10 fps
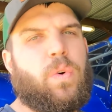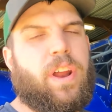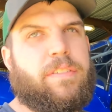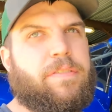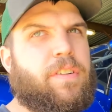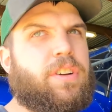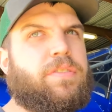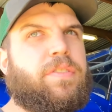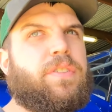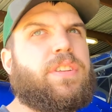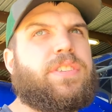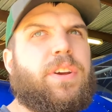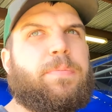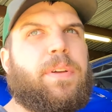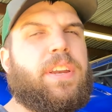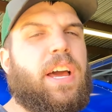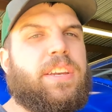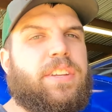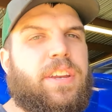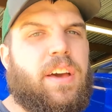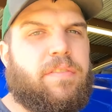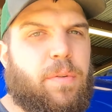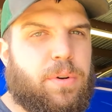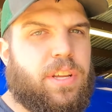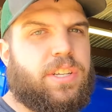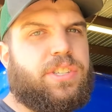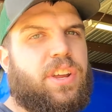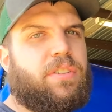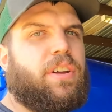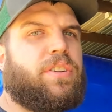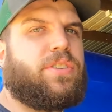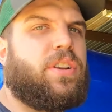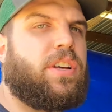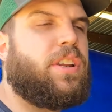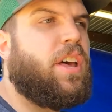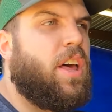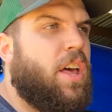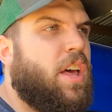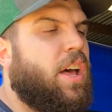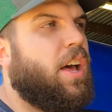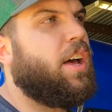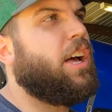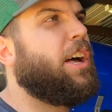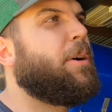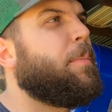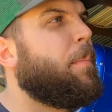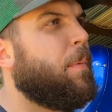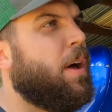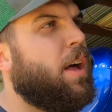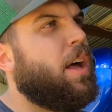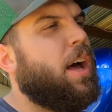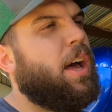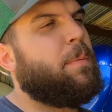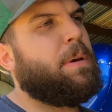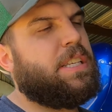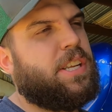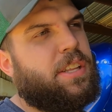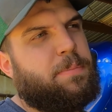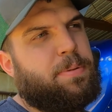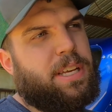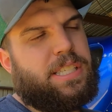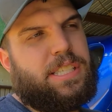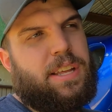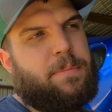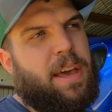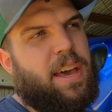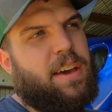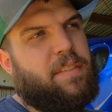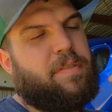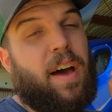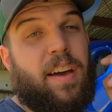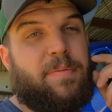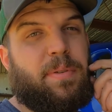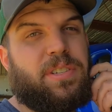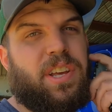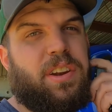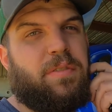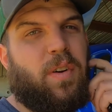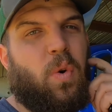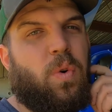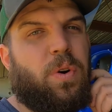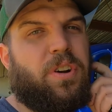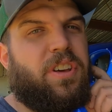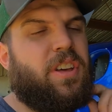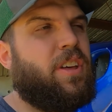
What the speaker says: When I first flew this airplane, I did have Vortex generators on it. I basically placed them at 5% of chord,